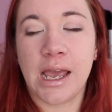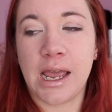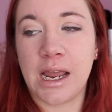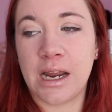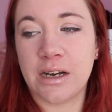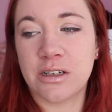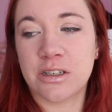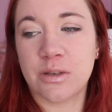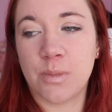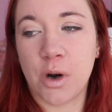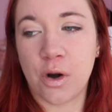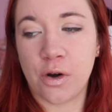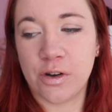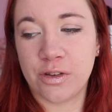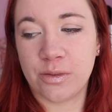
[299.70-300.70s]
And
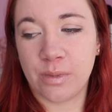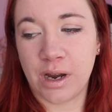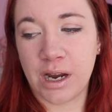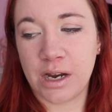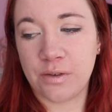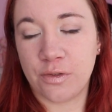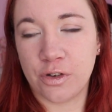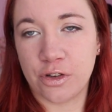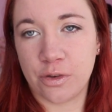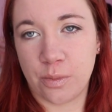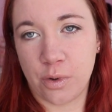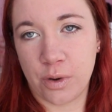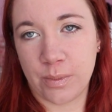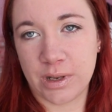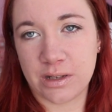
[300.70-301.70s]
tomorrow is my first
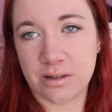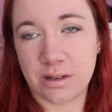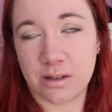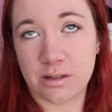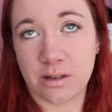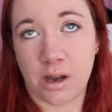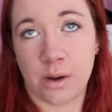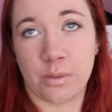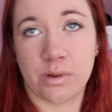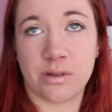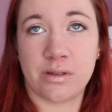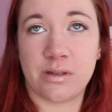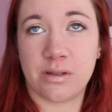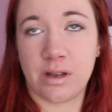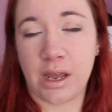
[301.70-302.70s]
appointment since I
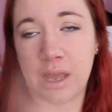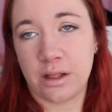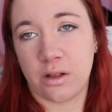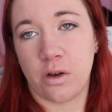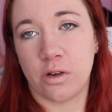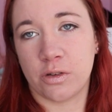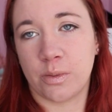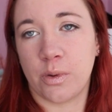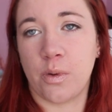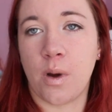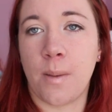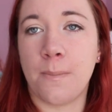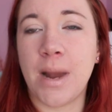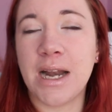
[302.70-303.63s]
was at the hospital on